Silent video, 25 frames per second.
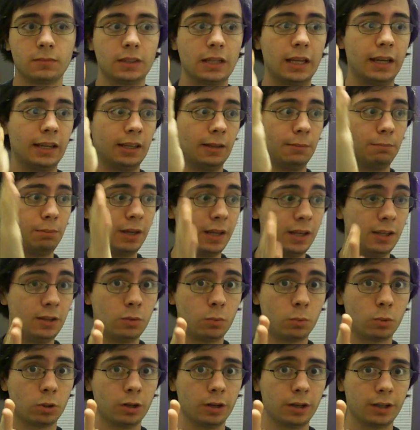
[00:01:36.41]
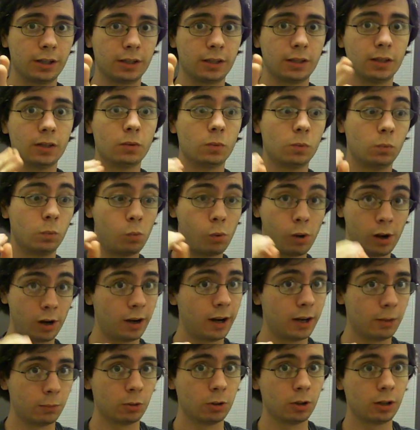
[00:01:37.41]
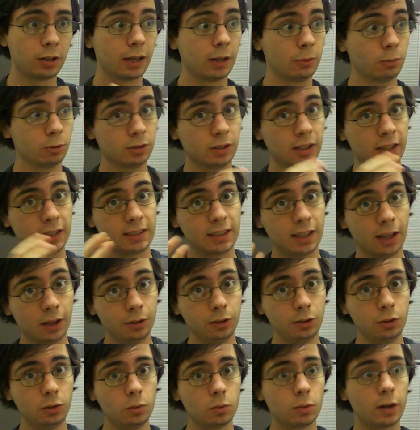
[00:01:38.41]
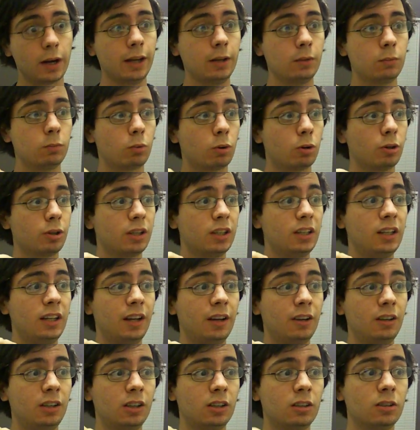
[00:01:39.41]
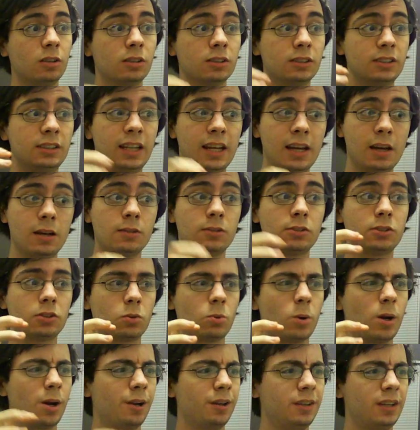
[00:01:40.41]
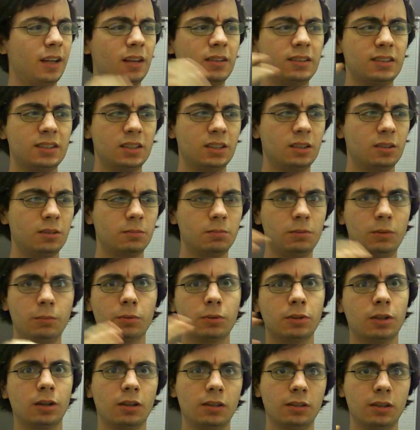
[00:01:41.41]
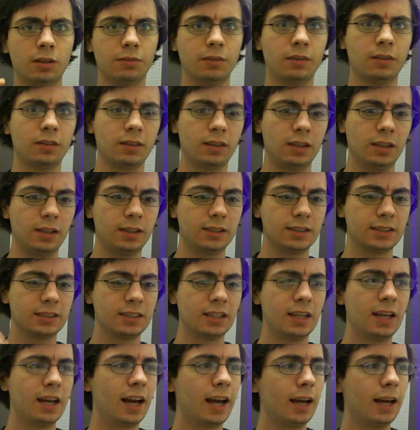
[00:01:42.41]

I get paid to work. Where I work, I will not tell you. I work in an area called Town Square, Town Center. People tell different things.